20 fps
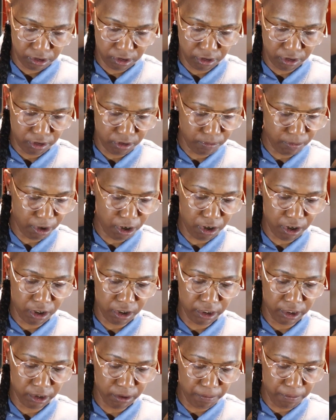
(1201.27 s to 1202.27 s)
throw them
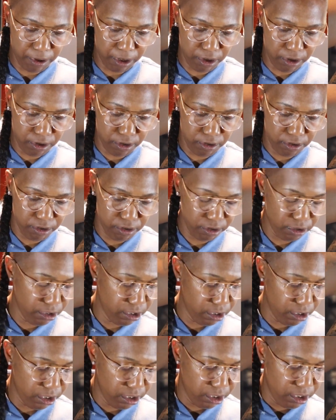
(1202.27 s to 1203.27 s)
all in a bowl,
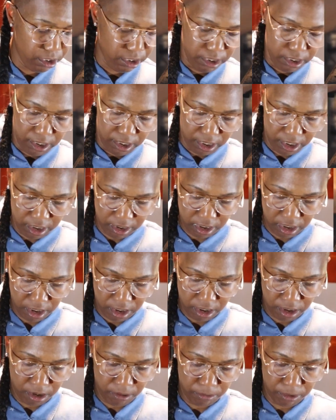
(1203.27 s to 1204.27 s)
and
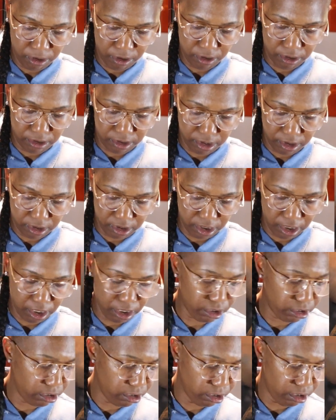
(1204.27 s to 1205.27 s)
then I'm going to
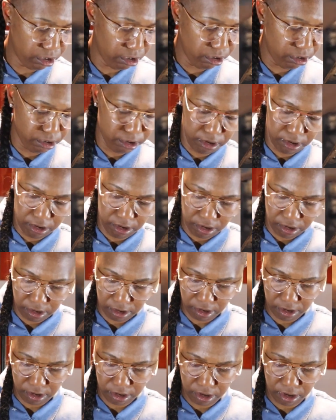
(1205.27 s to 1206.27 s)
taste it
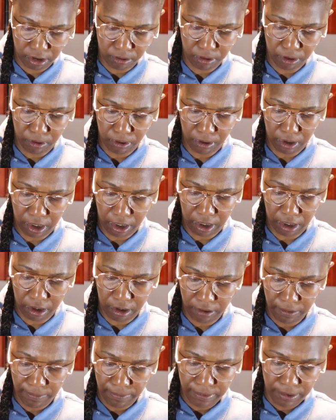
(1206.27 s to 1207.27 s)
to see where we're
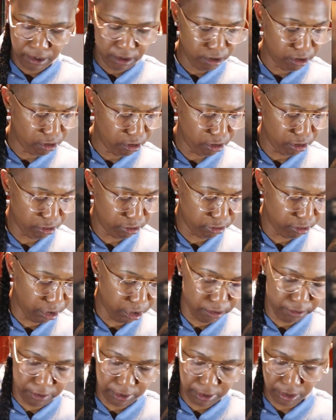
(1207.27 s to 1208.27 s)
at on
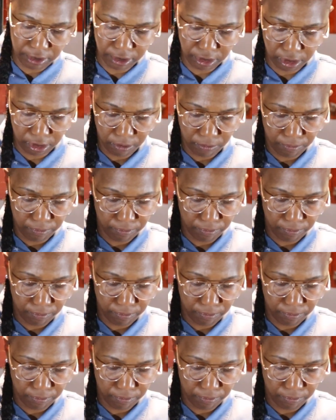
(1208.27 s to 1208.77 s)
flavors.